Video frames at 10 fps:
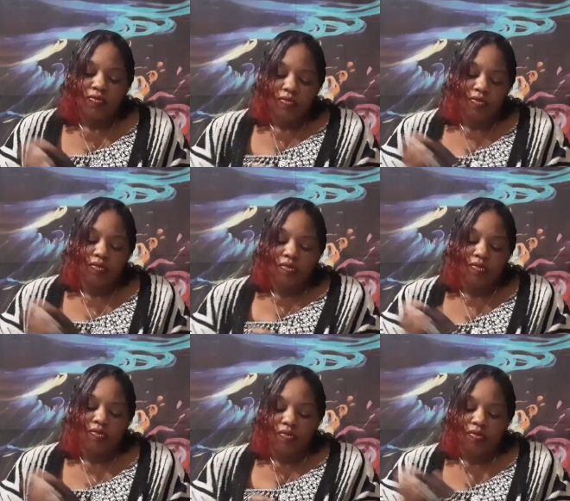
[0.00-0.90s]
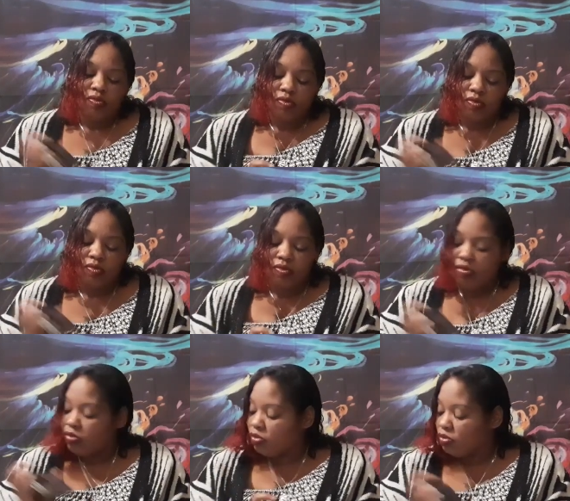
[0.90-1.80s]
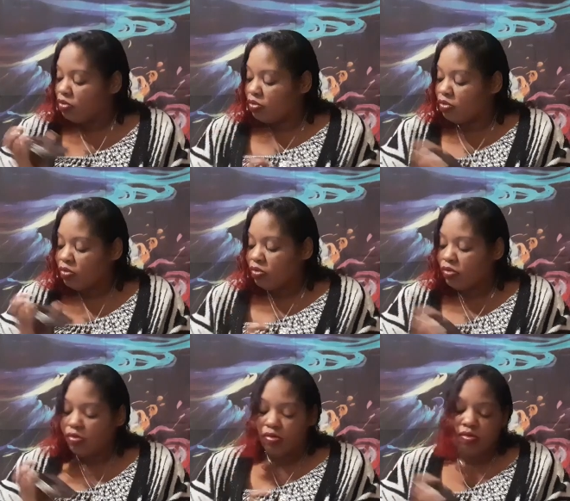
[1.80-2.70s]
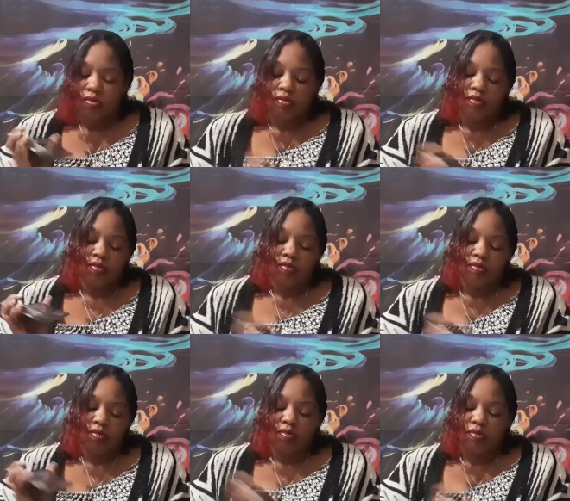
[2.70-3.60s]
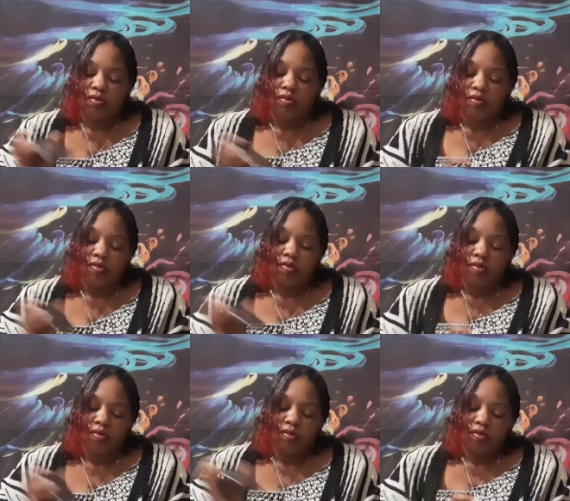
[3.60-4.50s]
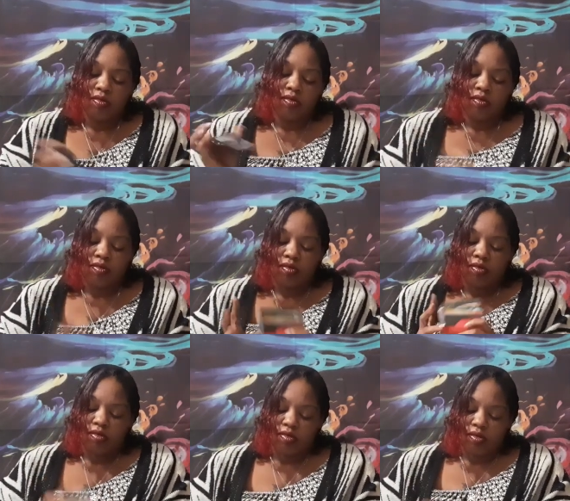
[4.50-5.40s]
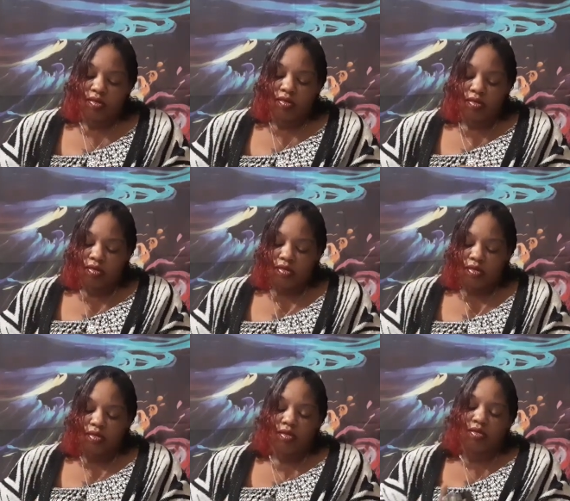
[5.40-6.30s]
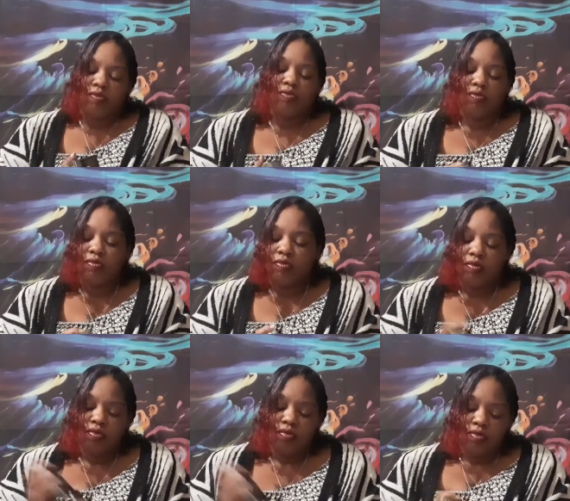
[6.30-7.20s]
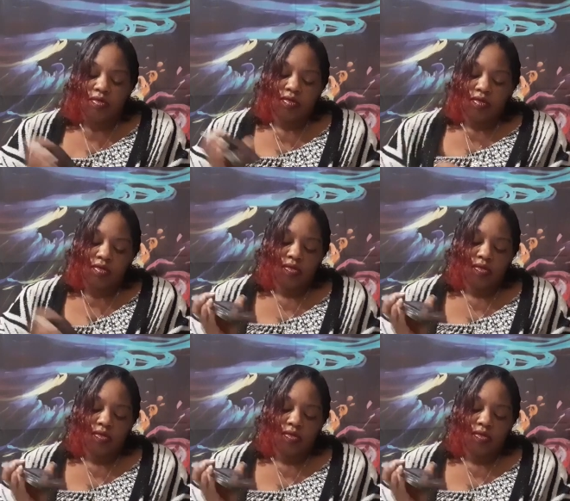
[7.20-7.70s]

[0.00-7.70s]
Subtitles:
No one is speaking in this clip.